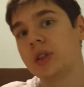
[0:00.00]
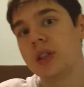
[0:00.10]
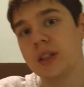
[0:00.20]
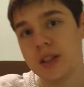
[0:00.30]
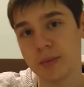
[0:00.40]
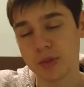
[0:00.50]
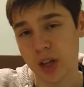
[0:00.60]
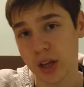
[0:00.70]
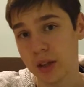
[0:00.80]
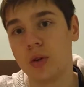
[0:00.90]
the exam
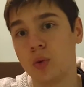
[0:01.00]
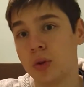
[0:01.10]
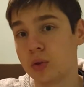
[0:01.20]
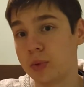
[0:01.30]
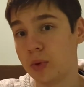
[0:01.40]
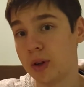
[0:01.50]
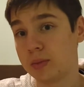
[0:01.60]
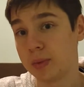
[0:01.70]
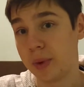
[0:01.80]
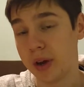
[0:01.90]
day, you want to be well
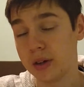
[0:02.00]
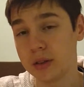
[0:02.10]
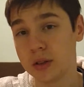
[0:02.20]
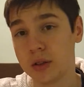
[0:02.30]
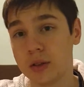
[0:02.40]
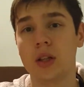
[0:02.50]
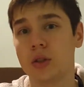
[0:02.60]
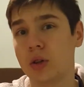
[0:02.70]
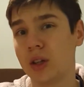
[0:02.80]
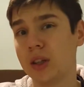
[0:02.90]
prepared.
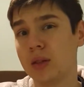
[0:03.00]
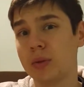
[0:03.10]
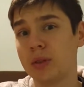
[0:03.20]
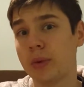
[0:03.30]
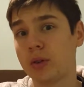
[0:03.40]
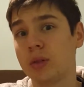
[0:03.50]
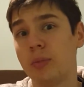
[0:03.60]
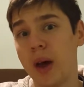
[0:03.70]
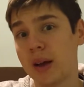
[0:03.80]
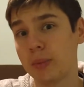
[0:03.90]
Let's talk a little bit about the
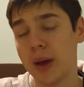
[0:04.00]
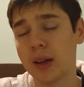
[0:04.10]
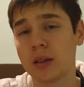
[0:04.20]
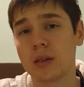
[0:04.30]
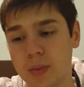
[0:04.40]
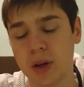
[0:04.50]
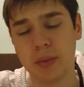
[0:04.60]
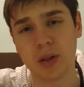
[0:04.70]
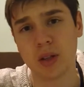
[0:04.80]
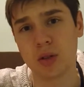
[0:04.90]
backpack
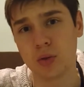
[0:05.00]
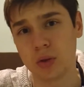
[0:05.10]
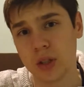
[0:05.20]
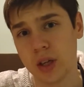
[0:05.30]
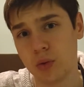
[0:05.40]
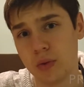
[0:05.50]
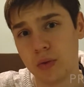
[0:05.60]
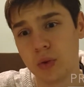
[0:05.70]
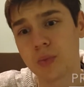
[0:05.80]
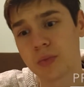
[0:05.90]
that you'll take
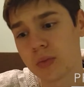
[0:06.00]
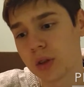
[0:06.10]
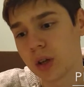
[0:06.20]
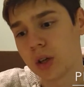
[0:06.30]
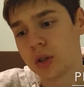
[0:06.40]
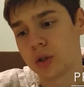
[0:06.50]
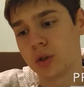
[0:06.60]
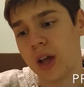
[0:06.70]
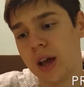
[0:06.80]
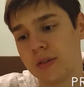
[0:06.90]
with you.
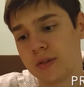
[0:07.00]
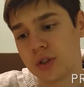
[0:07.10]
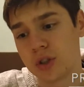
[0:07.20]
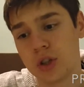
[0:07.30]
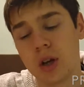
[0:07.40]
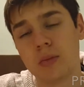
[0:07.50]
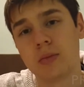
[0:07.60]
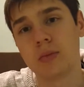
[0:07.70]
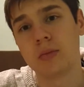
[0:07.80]
Should have some